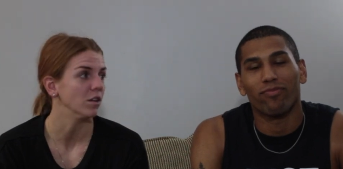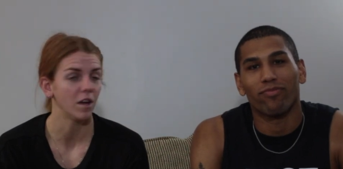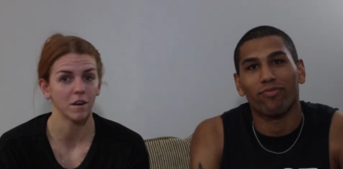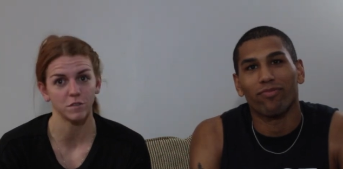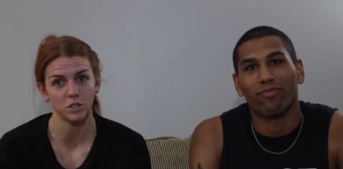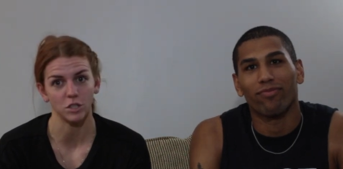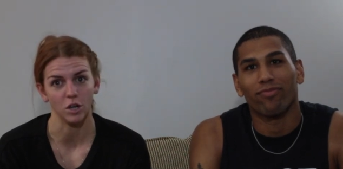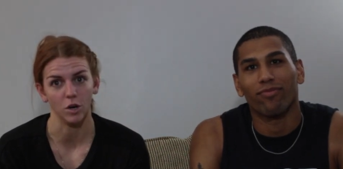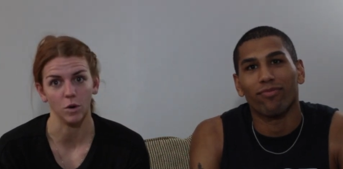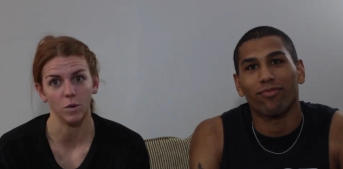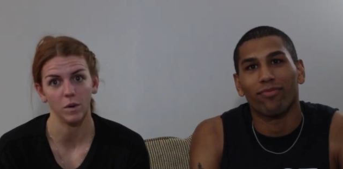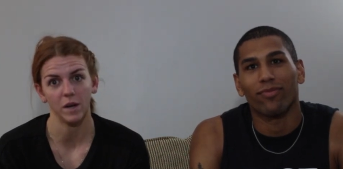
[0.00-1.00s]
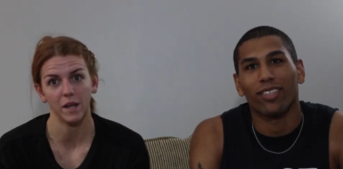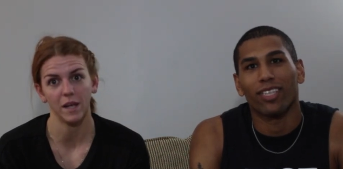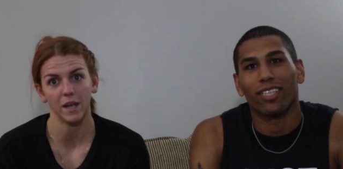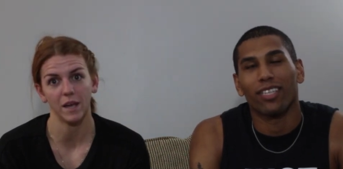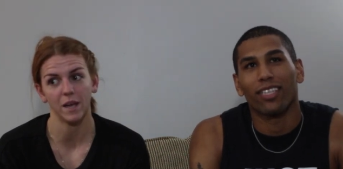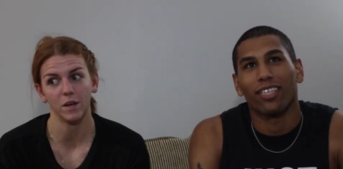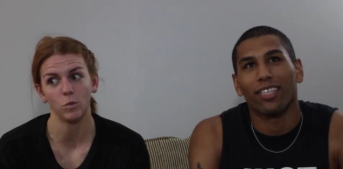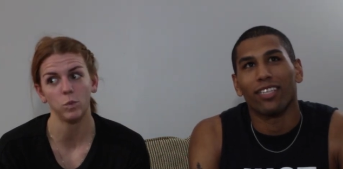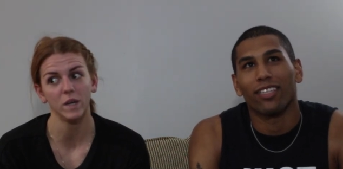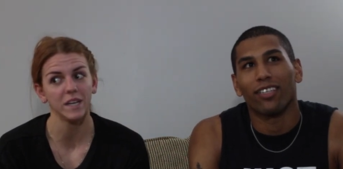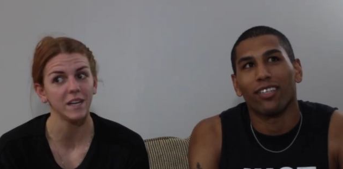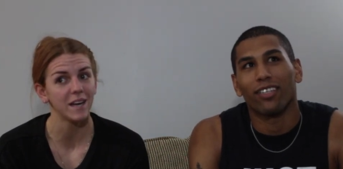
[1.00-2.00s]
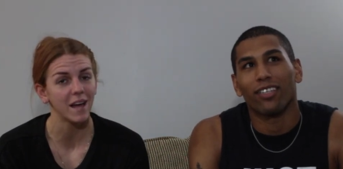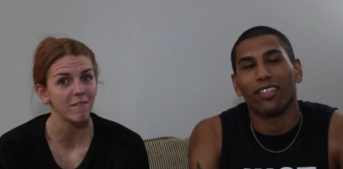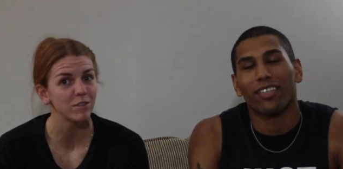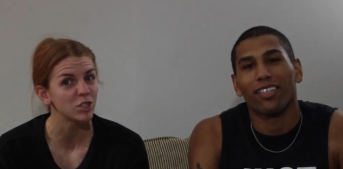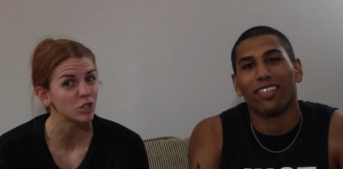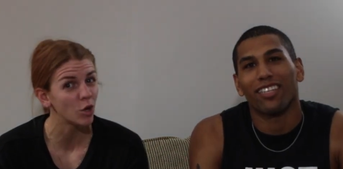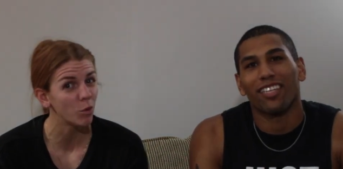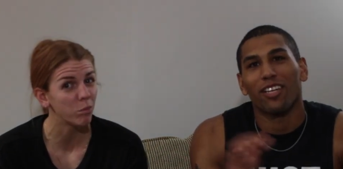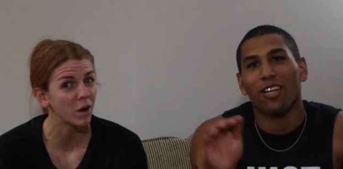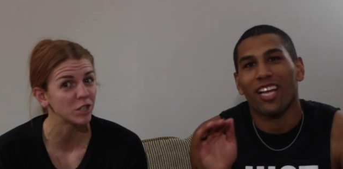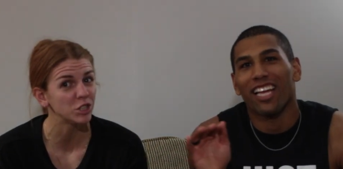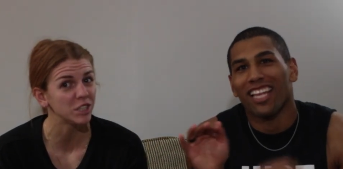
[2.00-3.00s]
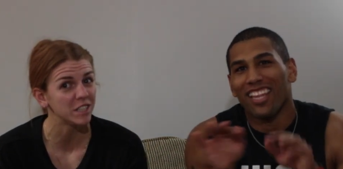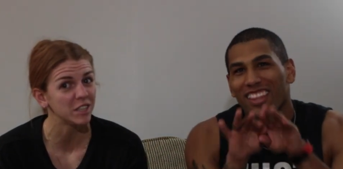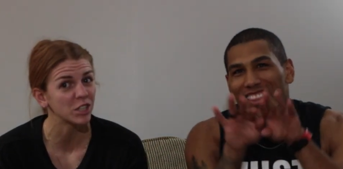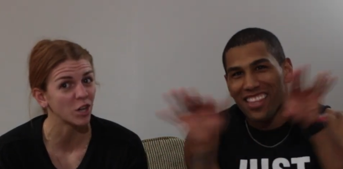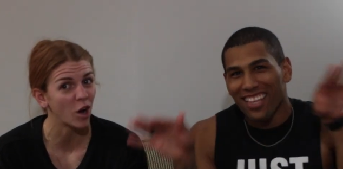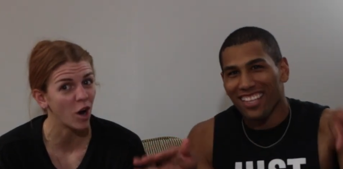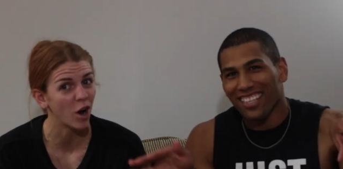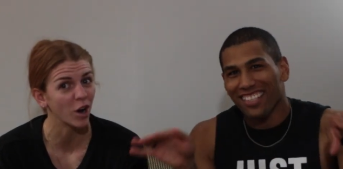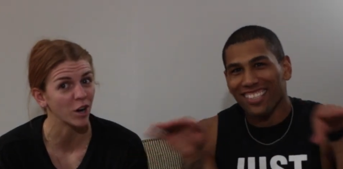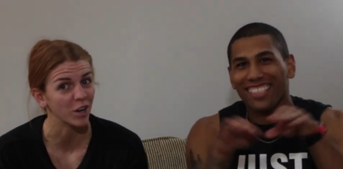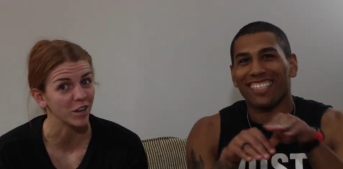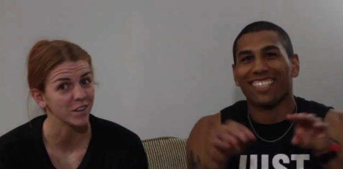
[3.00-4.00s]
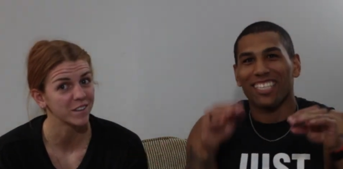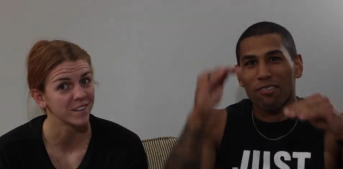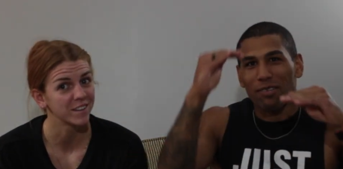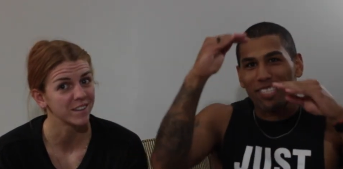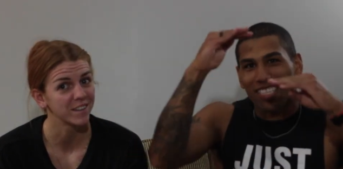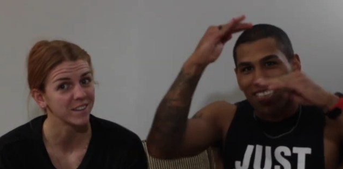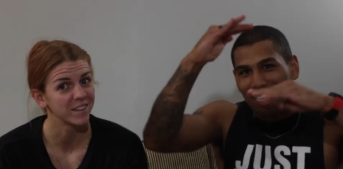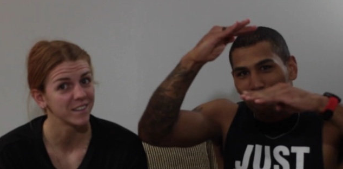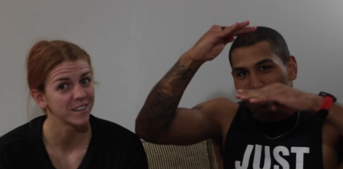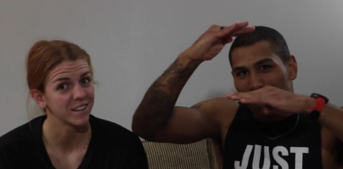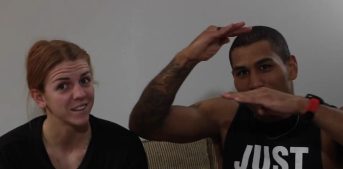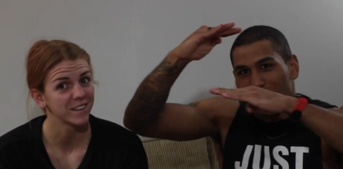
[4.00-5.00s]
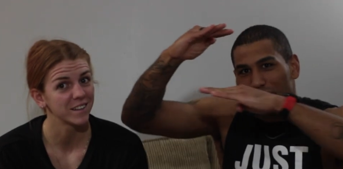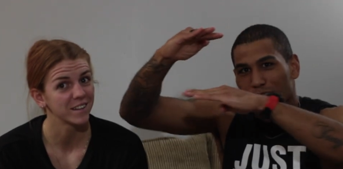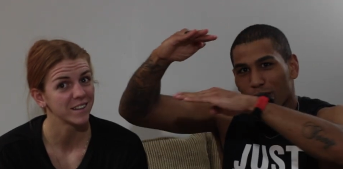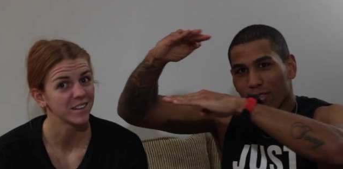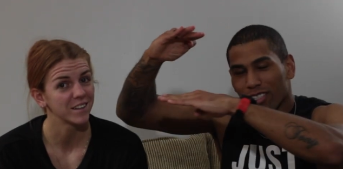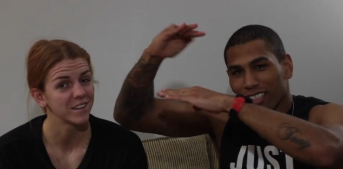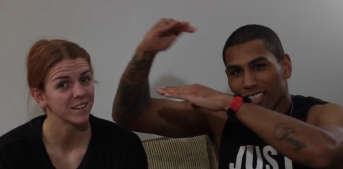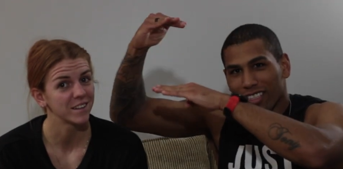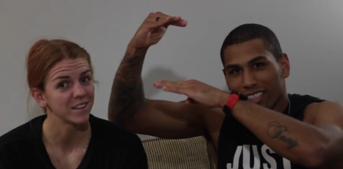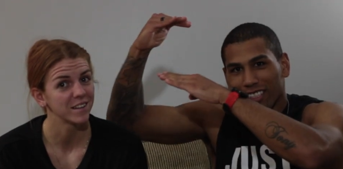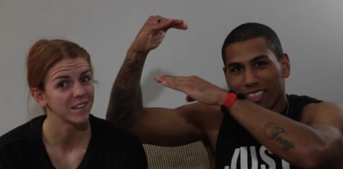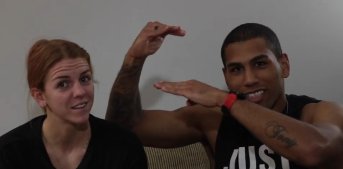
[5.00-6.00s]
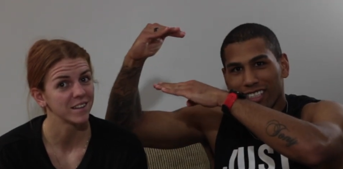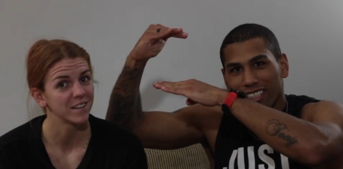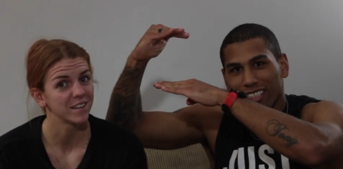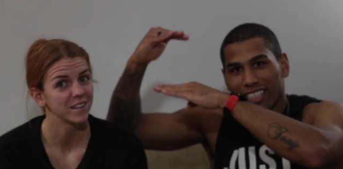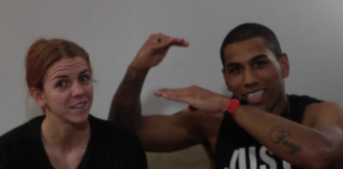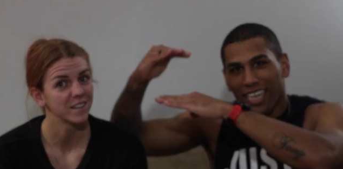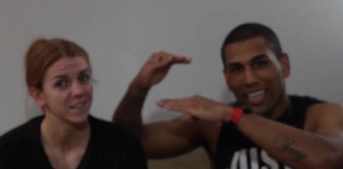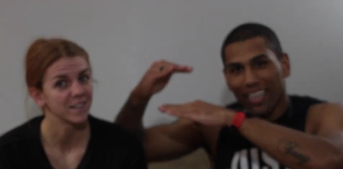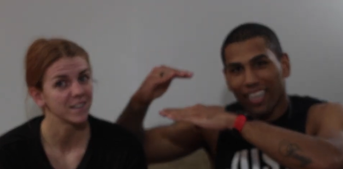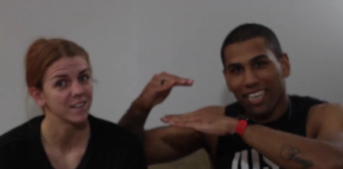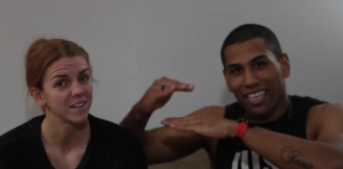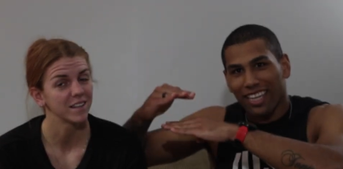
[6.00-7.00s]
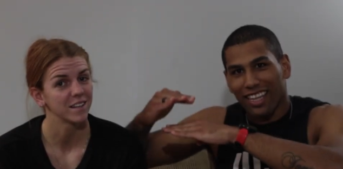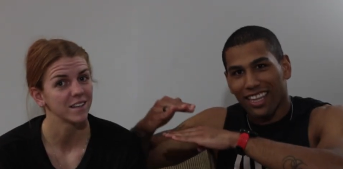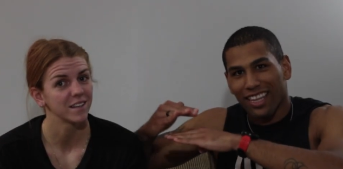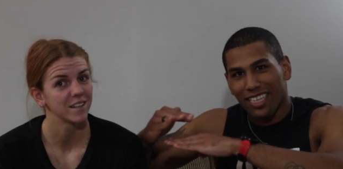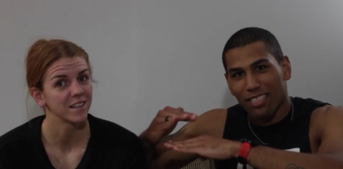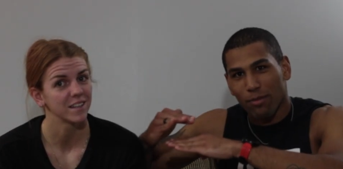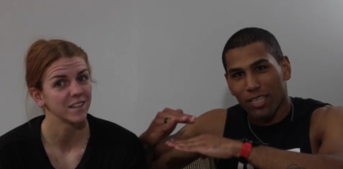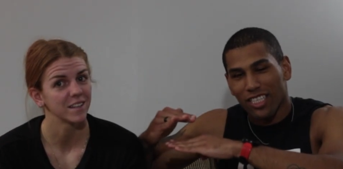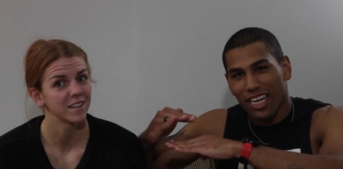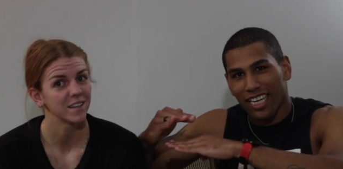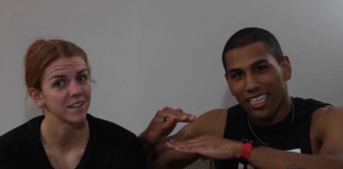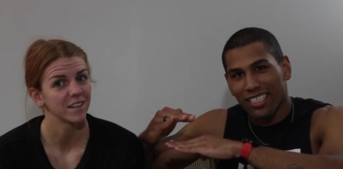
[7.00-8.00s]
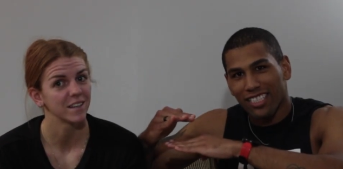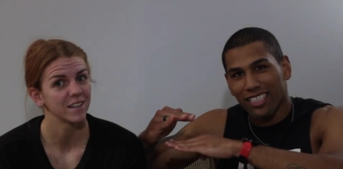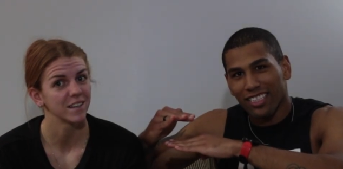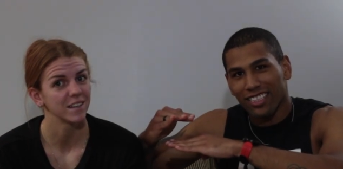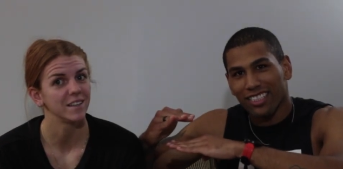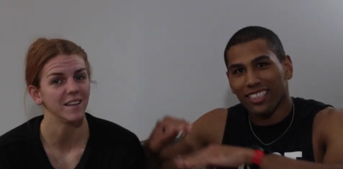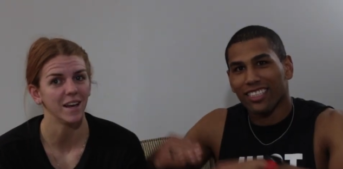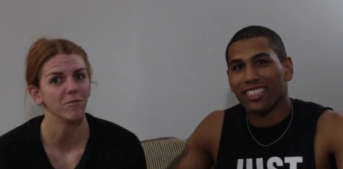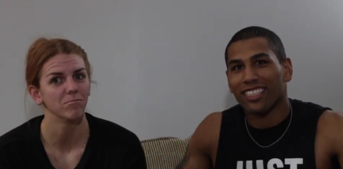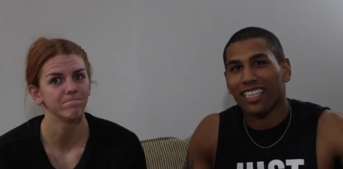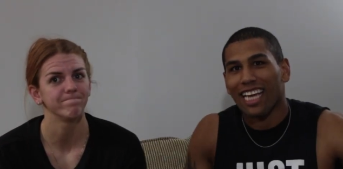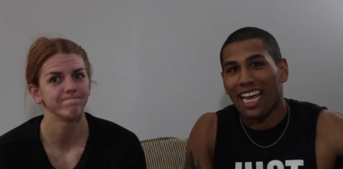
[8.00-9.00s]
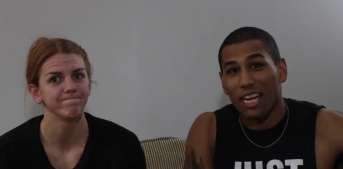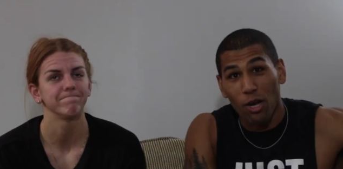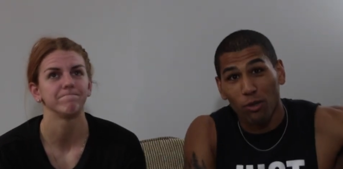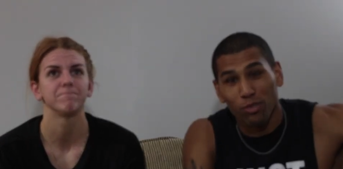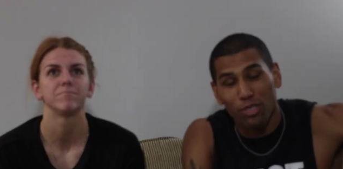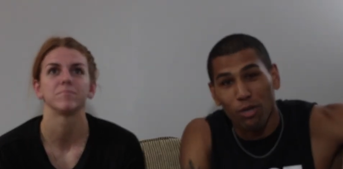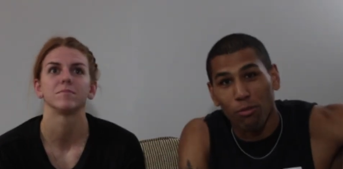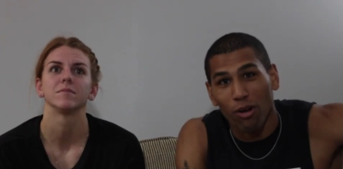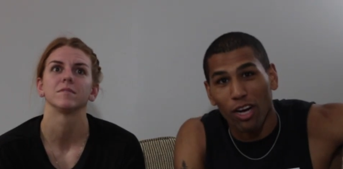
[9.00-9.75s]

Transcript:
Speaker 1: a lot of snow and we didn't have a snow brush in the car.
Speaker 2: There was this much snow and like this much ice. Yeah. And no snow